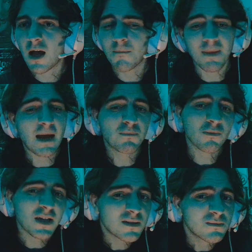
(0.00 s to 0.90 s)

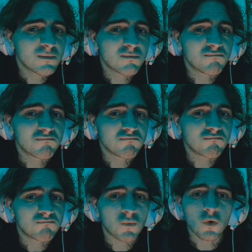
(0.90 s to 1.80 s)
Peppermint
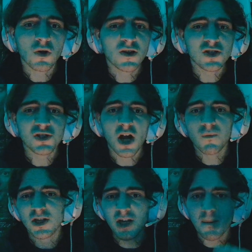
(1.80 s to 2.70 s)
more than John
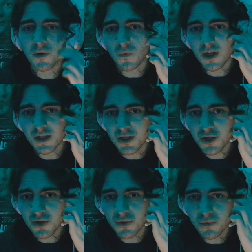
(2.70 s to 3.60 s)
Wick Chapter 1 and
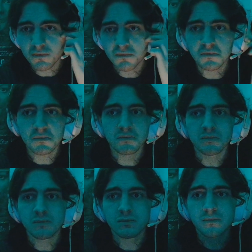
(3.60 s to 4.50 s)
2.
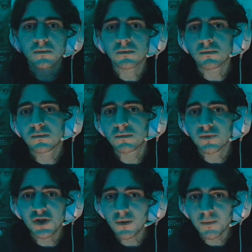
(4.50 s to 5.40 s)

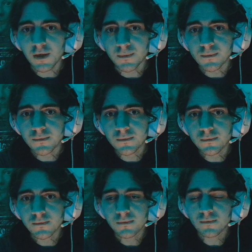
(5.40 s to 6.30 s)
Sue me.
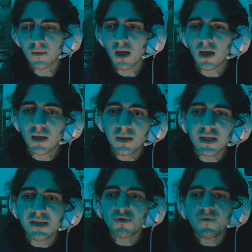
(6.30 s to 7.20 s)

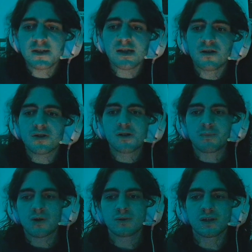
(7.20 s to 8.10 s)
These movies that are
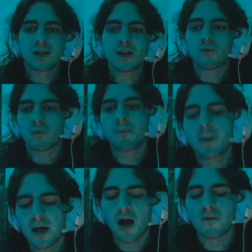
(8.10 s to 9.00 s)
supposedly
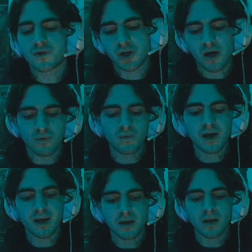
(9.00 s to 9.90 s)
ripping off John
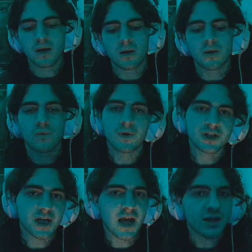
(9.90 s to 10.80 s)
Wick, which
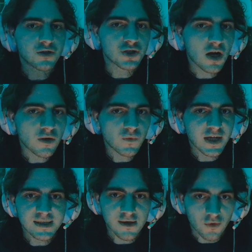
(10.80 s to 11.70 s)
again, John Wick
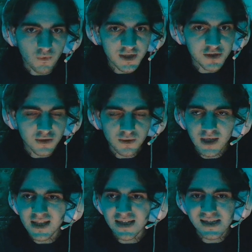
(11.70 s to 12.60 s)
isn't original
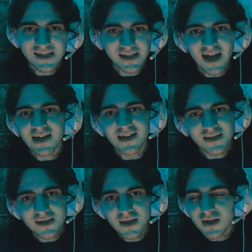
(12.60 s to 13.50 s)
in the
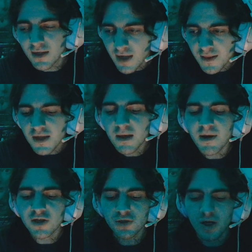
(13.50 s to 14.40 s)
slightest. Nothing
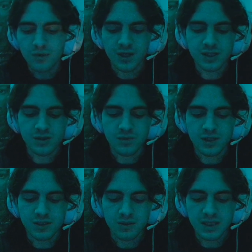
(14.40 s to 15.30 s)
about John Wick is
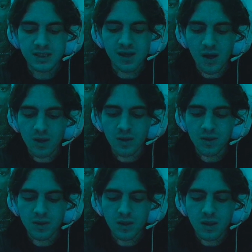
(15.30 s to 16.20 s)
original. It's
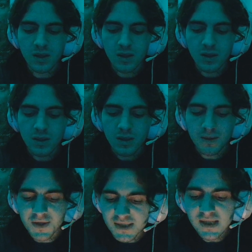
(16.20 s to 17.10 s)
all
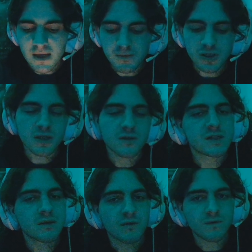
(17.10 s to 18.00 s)
the same shit you've
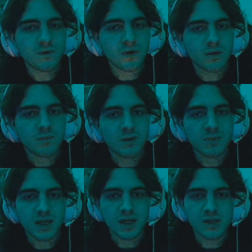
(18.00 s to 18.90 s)
seen before, but
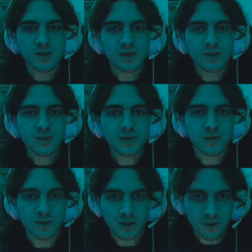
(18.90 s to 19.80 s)
because
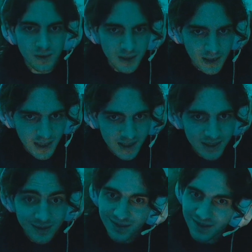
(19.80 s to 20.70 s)
you're told to like
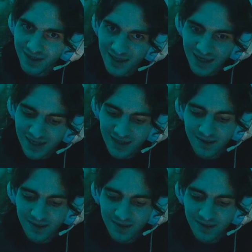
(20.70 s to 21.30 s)
it, you like it.